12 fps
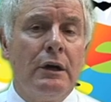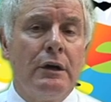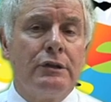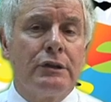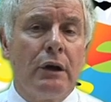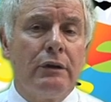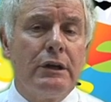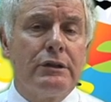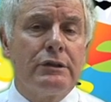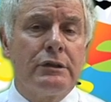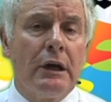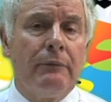So
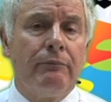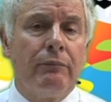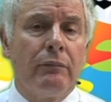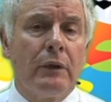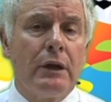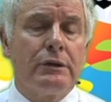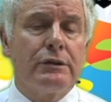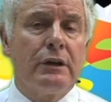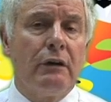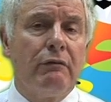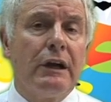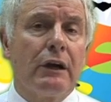this
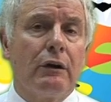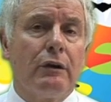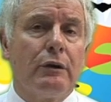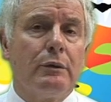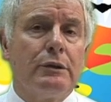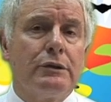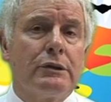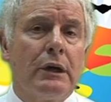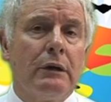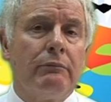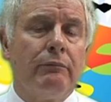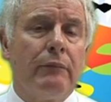vehicle that was
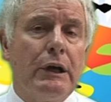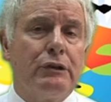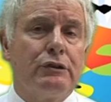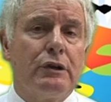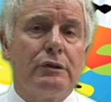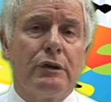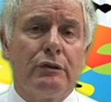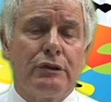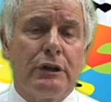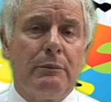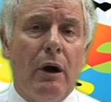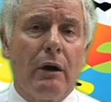introduced
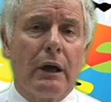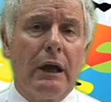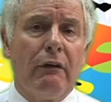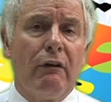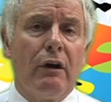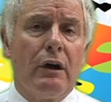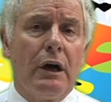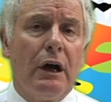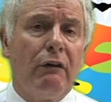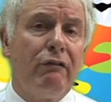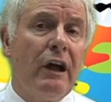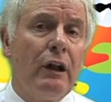onto the market
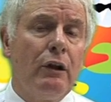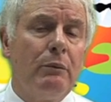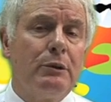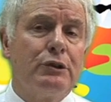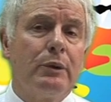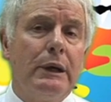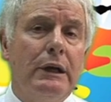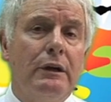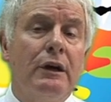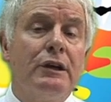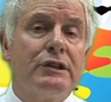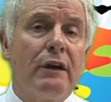fell
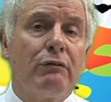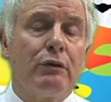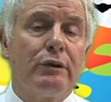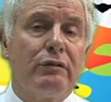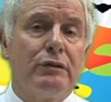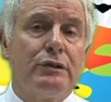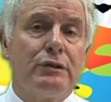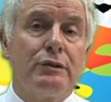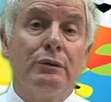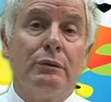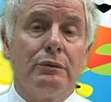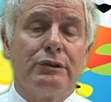between several different
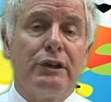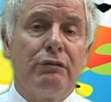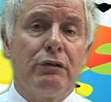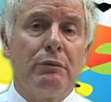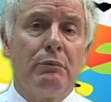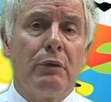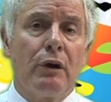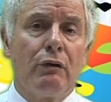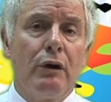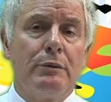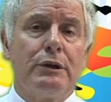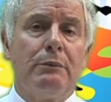stools. Different
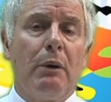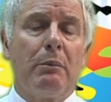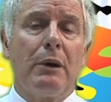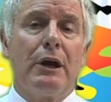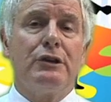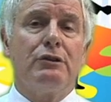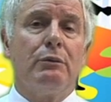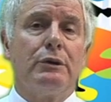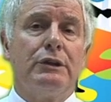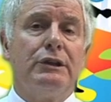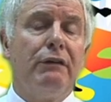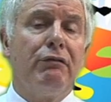groups in the population
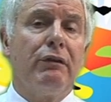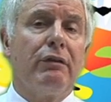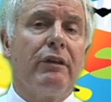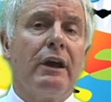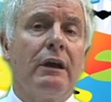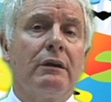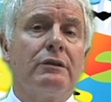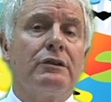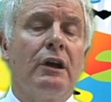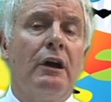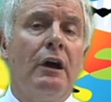wanted different things